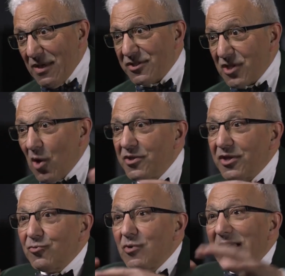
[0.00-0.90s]
So
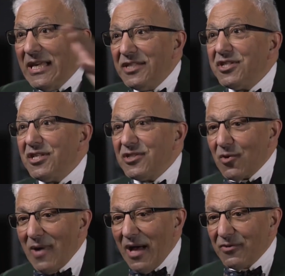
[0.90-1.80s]
that religions
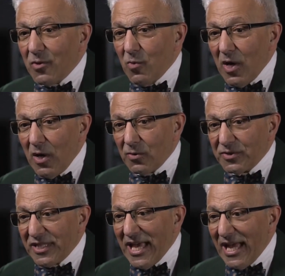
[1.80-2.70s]
around the
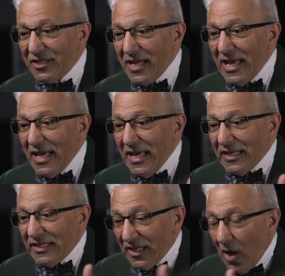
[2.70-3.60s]
world can
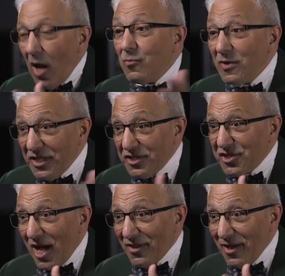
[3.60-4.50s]
get on with each
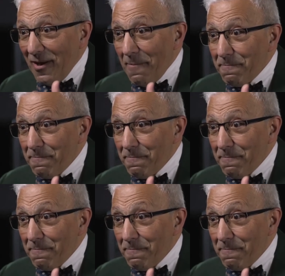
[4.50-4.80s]
other,